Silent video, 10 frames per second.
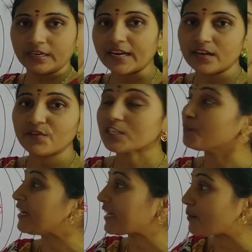Greenwich
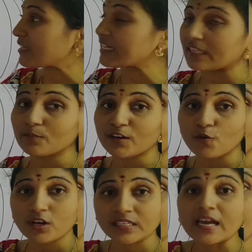Mean Time is nothing but
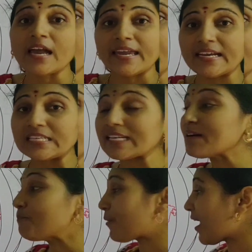what? It is
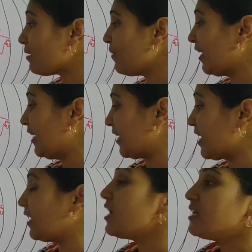a prime meridian.